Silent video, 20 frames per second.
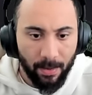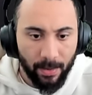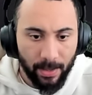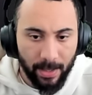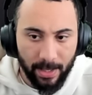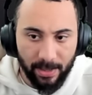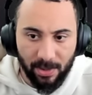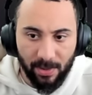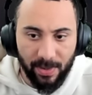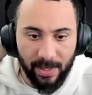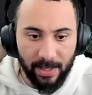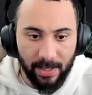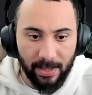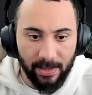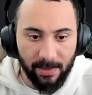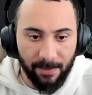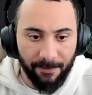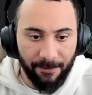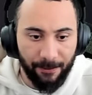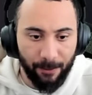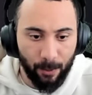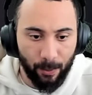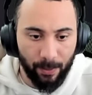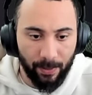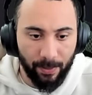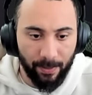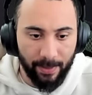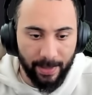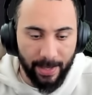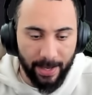Okay, so they need some
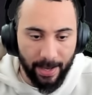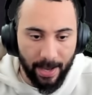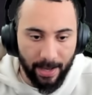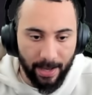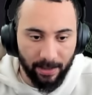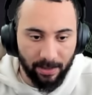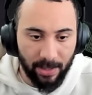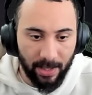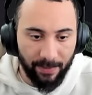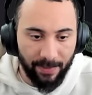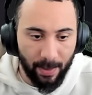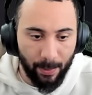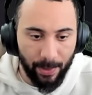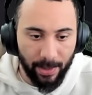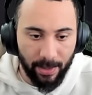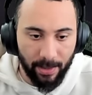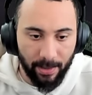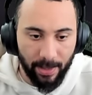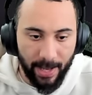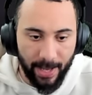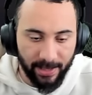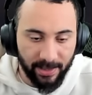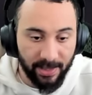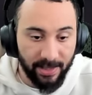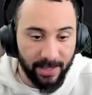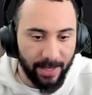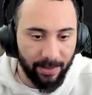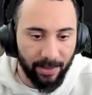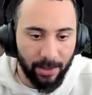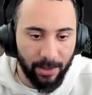food. That enclave that we
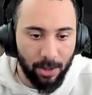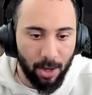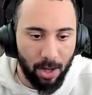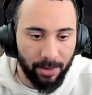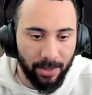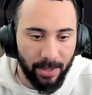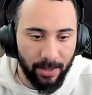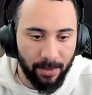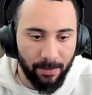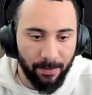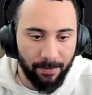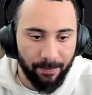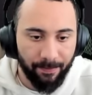accidentally called in.